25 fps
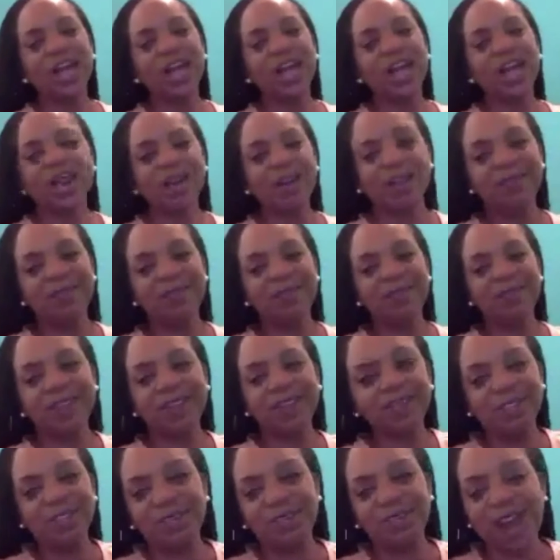So we have
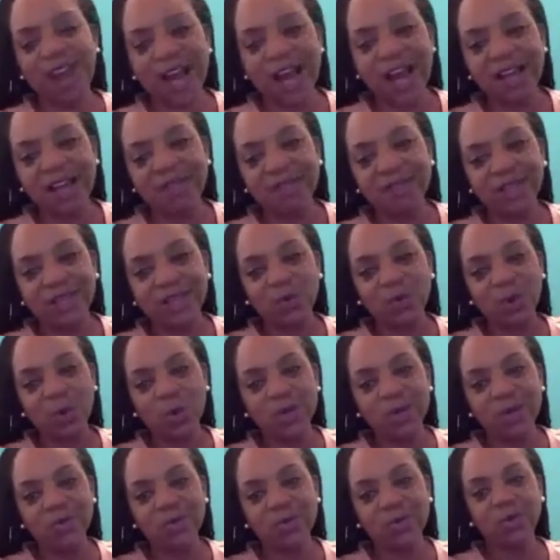55
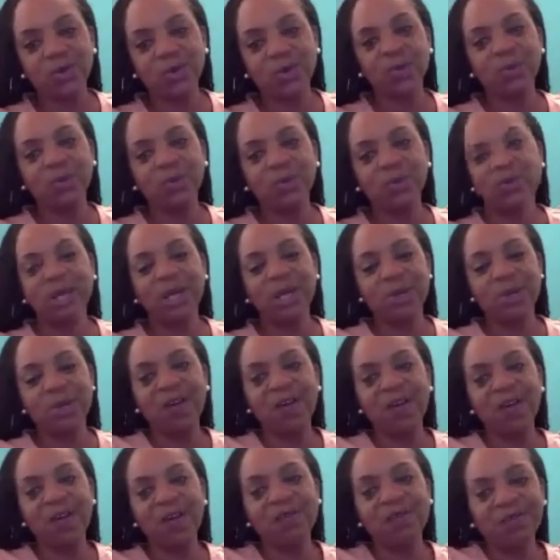in one room and
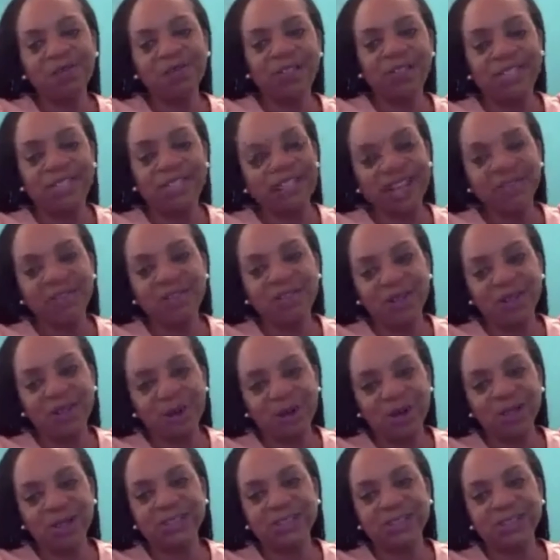about 57
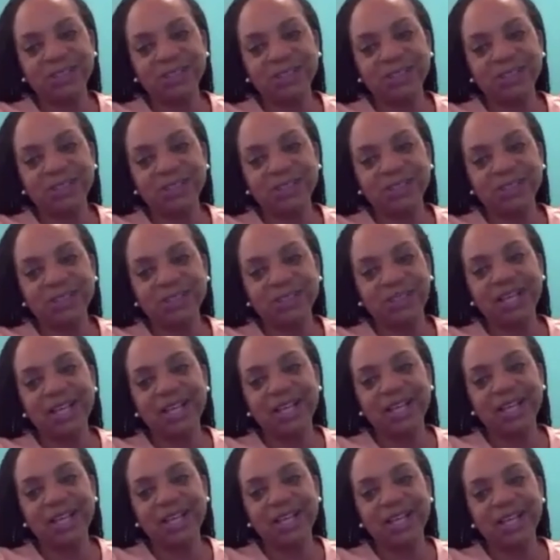girls
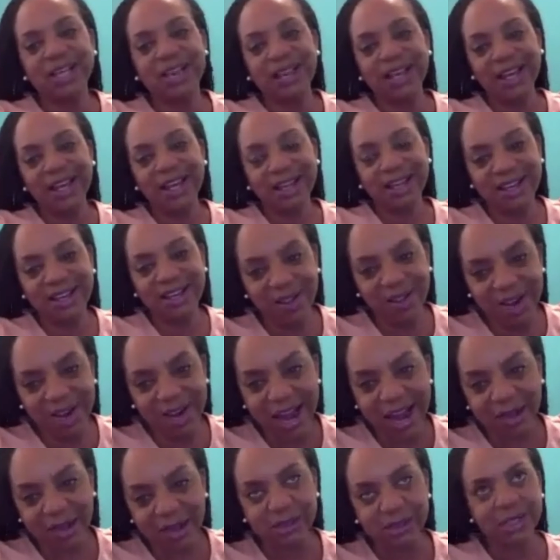in another
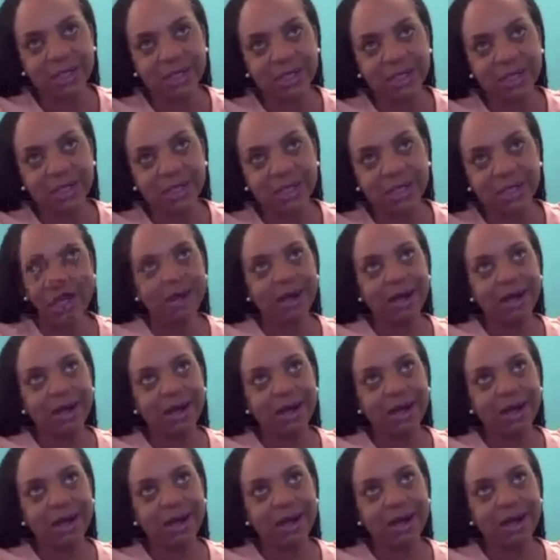house.
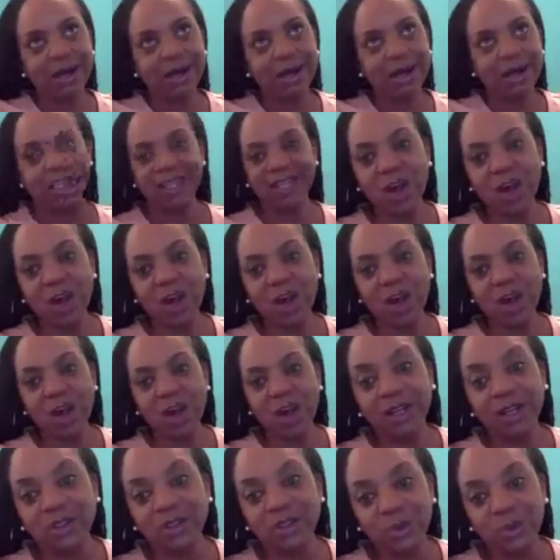About,
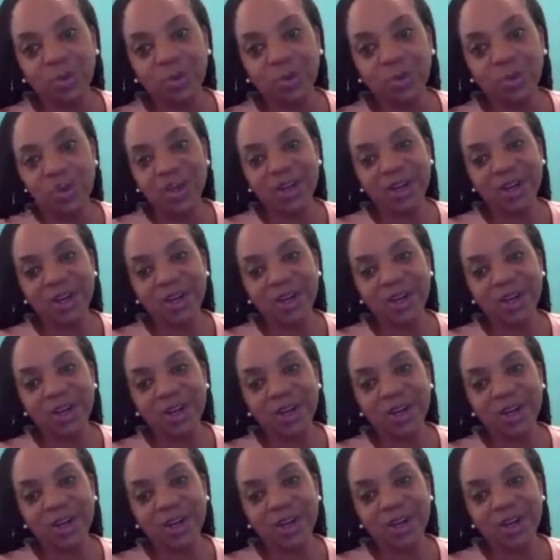uh, we sit on a
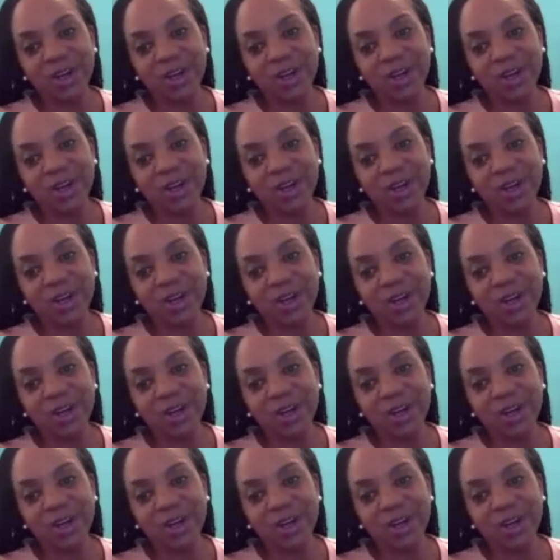2.5